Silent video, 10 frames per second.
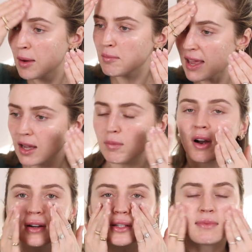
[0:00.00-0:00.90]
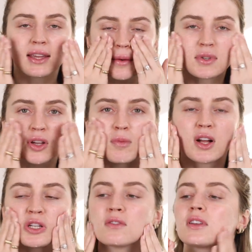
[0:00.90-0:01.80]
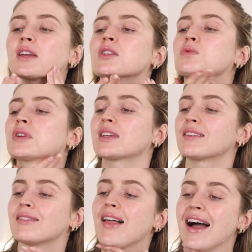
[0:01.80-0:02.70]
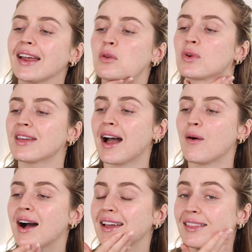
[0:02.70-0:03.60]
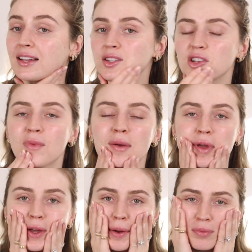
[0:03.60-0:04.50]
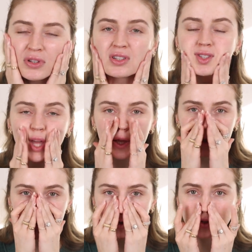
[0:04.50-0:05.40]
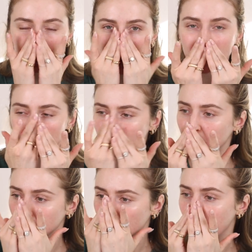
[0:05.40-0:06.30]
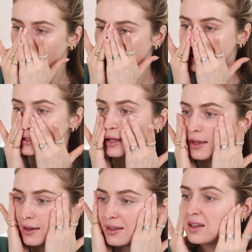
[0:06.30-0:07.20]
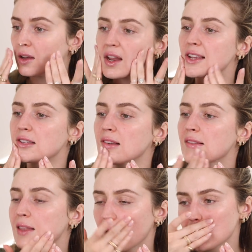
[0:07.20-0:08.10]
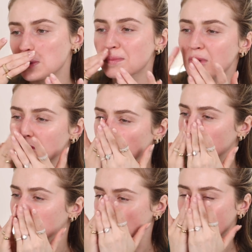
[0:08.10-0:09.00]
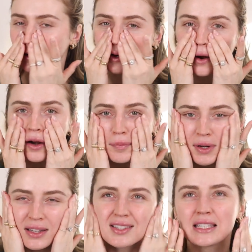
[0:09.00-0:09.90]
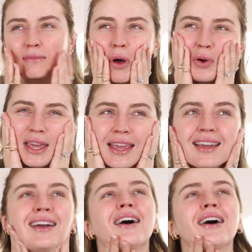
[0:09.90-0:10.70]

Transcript: makeup artist makeup so much. I feel like it's really in line with how I like to do my makeup, which is like the most natural glowing skin, nice and light and beautiful red carpet and smoky